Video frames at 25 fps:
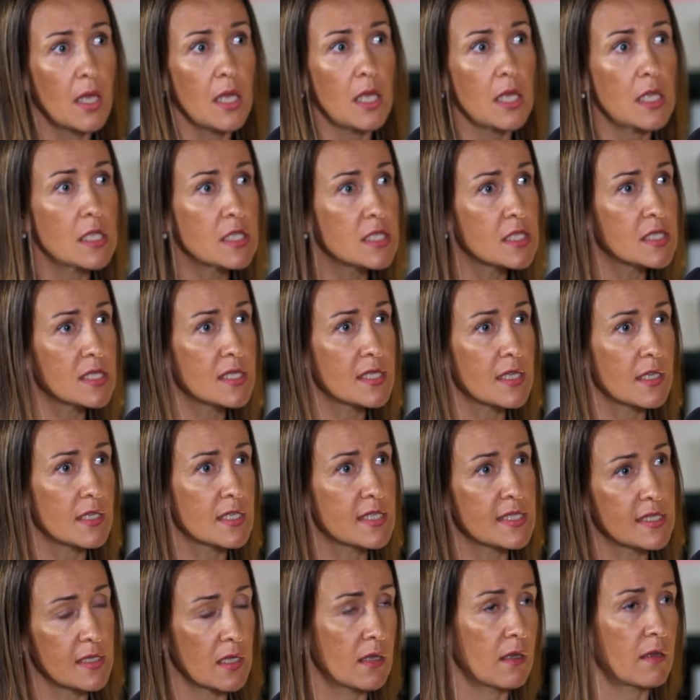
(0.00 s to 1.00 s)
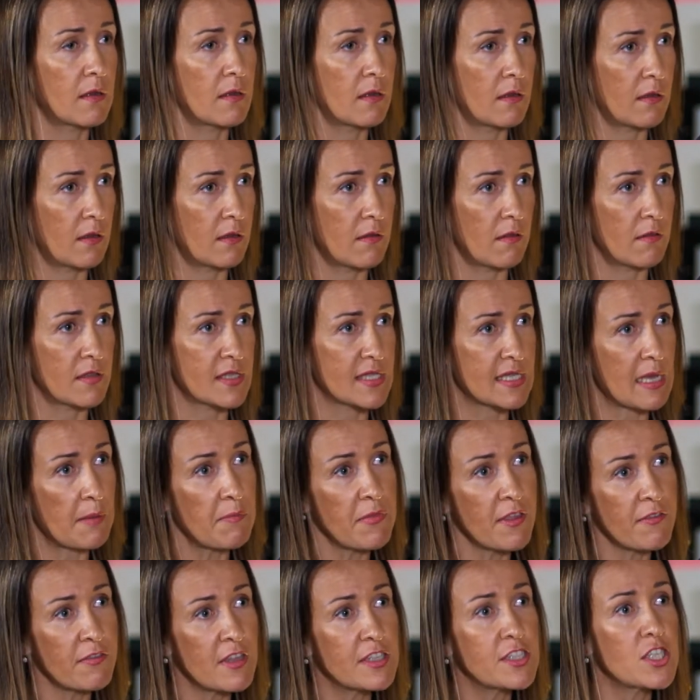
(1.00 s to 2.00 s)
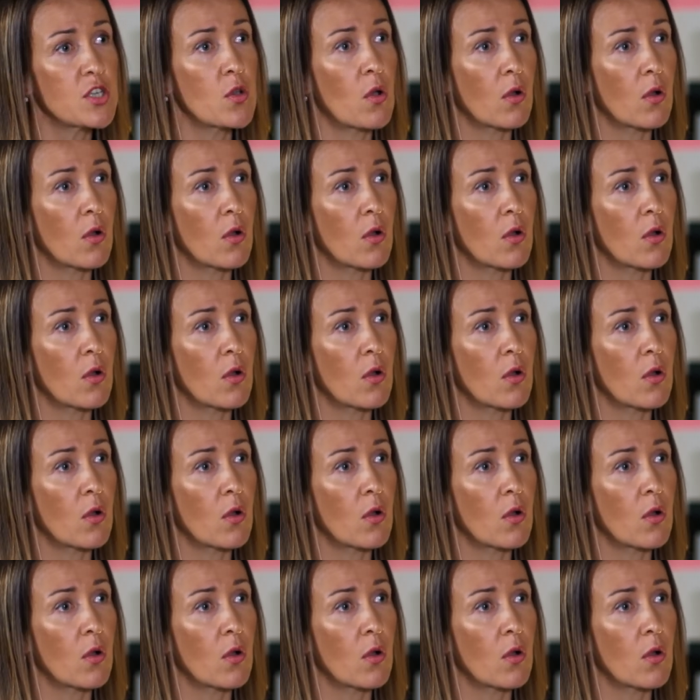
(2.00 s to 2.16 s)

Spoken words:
It's something that